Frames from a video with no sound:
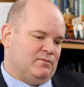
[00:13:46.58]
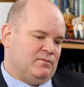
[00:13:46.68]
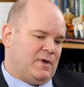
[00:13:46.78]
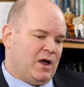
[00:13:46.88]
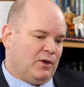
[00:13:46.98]

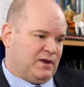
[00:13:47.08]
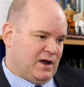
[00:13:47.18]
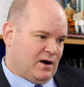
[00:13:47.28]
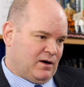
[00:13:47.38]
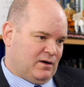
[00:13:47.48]

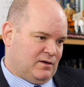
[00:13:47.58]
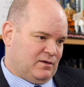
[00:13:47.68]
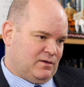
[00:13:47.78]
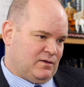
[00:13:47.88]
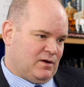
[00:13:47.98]
healthcare,
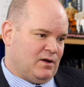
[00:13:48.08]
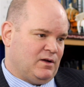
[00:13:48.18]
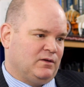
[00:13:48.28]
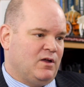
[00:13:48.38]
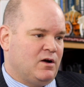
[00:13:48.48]

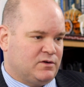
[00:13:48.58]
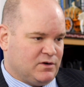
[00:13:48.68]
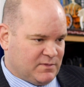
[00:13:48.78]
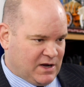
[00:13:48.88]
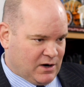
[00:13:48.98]

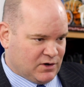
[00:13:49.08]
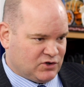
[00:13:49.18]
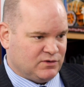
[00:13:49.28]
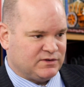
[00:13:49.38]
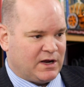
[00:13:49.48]
long-term care
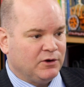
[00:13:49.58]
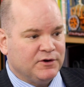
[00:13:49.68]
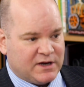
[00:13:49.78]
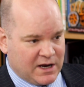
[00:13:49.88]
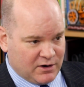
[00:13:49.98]
issues,
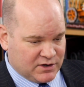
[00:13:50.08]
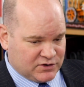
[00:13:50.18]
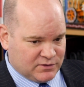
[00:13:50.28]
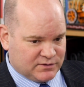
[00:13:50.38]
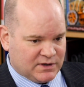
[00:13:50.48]
elder care
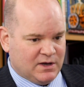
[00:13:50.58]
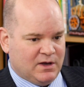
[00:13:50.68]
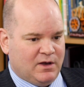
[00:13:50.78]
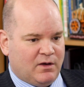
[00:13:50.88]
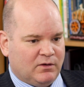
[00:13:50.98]
issues,
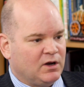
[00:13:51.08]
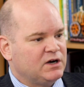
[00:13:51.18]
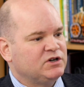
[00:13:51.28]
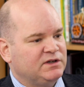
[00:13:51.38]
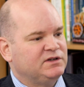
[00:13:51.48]

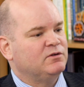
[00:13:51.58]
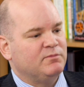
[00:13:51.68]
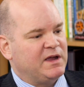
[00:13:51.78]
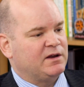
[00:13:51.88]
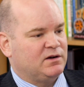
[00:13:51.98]
largely don't
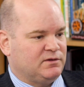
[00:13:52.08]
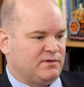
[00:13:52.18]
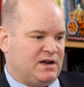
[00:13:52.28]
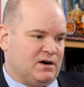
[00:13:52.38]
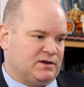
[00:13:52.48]
make it on the
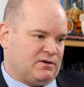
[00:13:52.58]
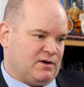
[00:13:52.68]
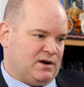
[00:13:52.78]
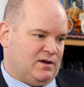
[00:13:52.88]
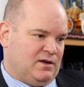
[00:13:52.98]
radar
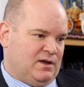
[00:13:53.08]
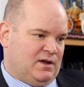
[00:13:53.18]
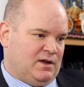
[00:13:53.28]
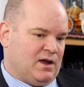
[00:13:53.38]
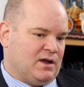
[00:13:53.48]
screen.
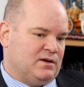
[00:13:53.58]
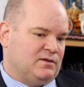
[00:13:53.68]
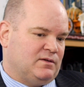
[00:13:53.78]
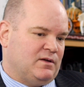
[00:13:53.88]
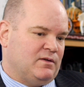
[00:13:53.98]

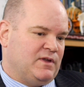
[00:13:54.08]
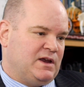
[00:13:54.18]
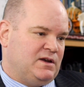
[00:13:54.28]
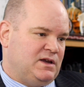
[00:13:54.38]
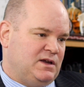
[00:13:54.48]
And they
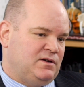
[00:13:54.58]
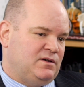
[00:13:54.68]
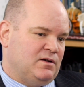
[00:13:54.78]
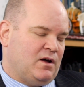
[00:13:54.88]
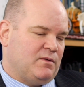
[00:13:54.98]
need,
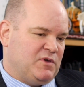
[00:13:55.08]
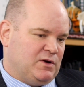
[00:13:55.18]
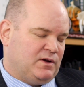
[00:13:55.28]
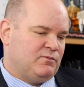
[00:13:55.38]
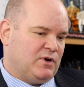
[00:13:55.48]

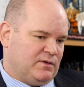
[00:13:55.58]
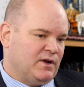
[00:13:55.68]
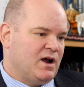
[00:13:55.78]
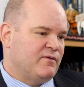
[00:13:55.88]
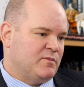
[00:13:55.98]
beyond what the
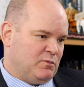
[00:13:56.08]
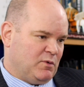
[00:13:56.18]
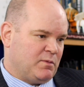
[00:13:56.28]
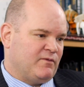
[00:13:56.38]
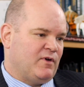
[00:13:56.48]
government will
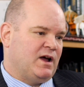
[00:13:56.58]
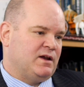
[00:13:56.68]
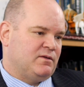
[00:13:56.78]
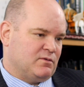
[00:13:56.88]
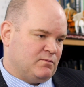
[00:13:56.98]

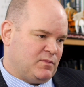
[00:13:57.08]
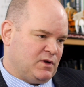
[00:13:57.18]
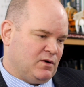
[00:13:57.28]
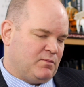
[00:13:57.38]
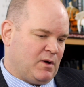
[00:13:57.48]
provide through
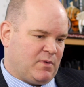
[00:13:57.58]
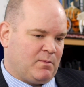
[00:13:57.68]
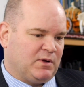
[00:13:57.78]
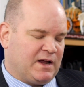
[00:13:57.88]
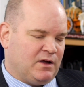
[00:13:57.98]

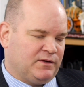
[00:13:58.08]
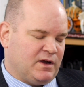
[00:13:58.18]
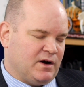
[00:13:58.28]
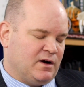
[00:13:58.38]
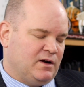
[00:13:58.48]
public health
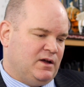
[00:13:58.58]
care,